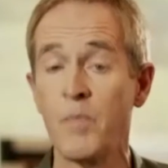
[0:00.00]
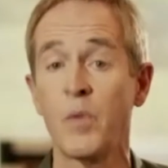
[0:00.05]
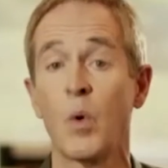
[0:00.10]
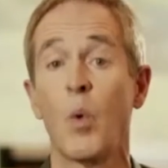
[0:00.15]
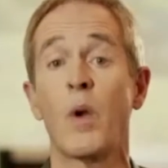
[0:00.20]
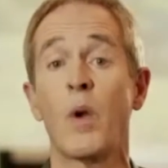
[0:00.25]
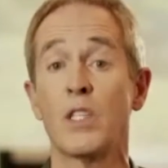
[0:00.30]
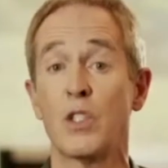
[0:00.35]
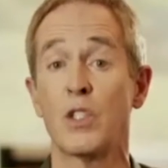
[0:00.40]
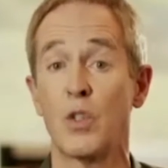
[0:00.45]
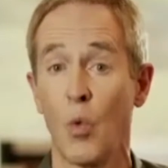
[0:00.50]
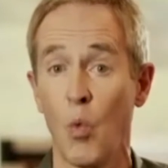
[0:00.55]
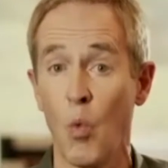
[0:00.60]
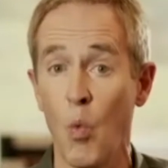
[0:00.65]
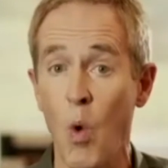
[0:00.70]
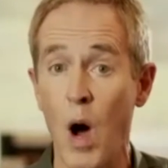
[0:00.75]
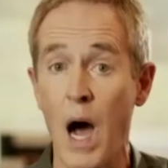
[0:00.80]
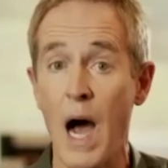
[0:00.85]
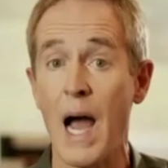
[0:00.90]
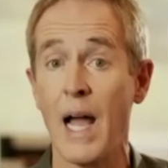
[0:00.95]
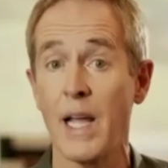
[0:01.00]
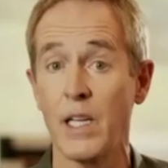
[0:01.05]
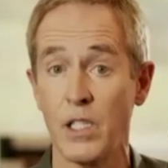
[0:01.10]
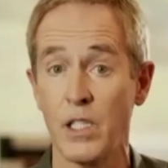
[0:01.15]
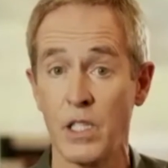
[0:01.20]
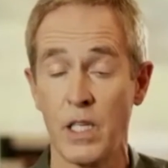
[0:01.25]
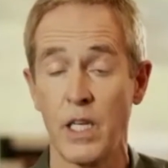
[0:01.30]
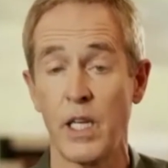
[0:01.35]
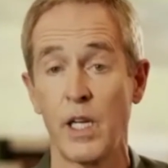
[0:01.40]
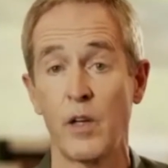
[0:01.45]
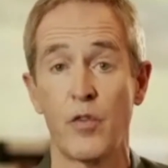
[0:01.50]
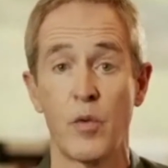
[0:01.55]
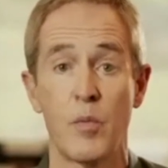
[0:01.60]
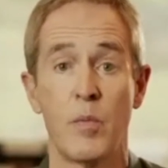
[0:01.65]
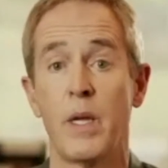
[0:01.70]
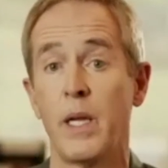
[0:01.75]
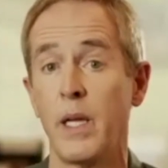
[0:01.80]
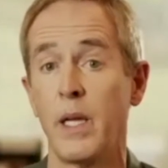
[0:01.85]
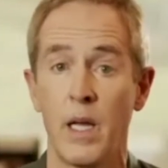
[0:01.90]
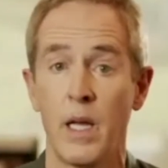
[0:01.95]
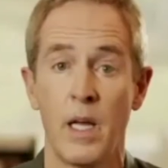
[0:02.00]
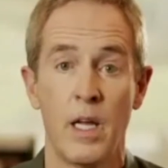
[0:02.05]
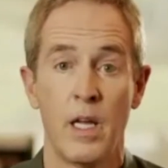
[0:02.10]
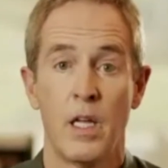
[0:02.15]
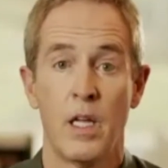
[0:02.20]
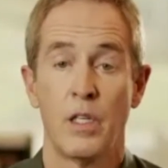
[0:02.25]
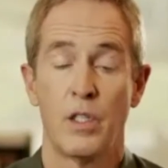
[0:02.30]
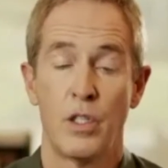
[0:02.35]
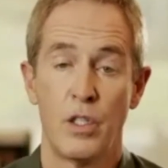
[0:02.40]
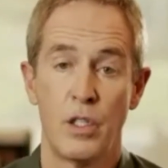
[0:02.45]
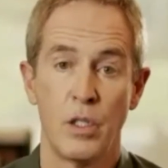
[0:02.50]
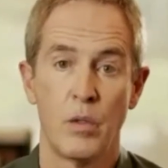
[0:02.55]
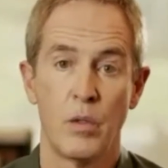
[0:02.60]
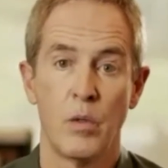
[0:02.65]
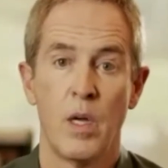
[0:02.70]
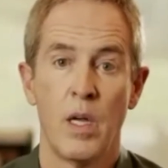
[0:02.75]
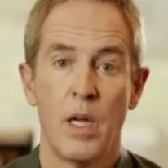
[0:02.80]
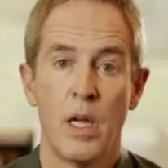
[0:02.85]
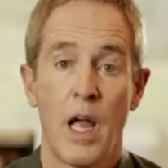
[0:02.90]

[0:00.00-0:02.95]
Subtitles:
What is the wise thing for me to do?